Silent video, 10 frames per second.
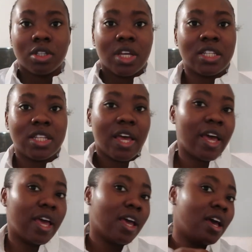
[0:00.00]

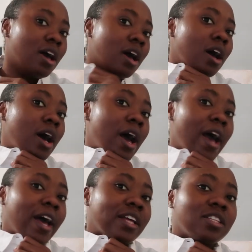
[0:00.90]
Yesterday I
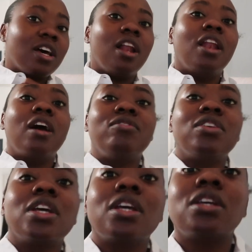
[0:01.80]
had a
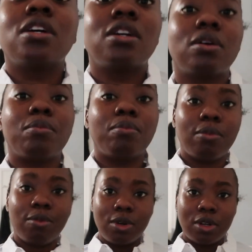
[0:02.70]
lovely
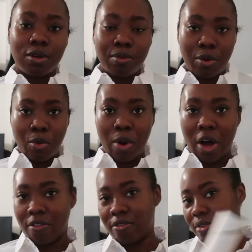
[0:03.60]
bubble
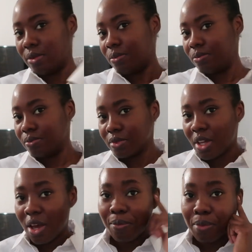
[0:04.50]
bath,
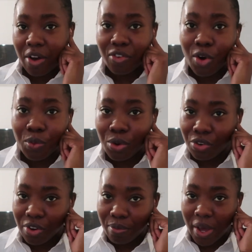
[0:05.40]
but I've got
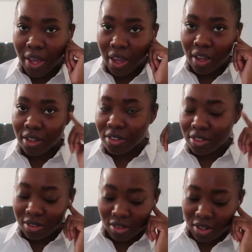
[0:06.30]
water in my ear.
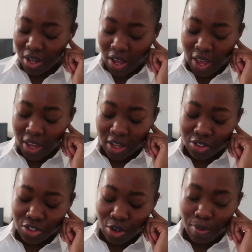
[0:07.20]
I hate
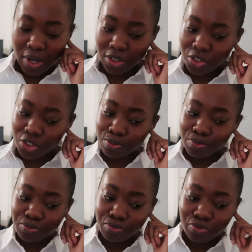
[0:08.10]
it so much.
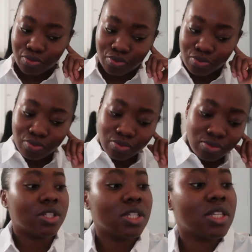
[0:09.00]

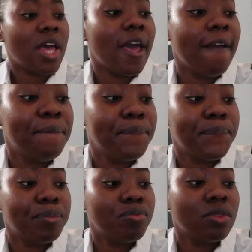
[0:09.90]
Today,
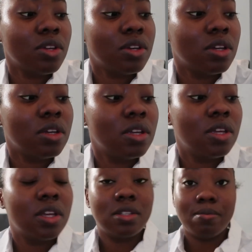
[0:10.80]

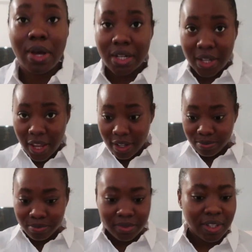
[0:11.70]
it's Monday,
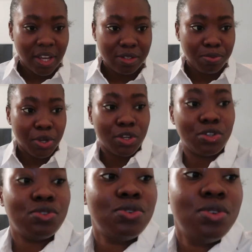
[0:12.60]
as per
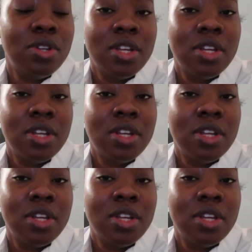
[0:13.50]
usual.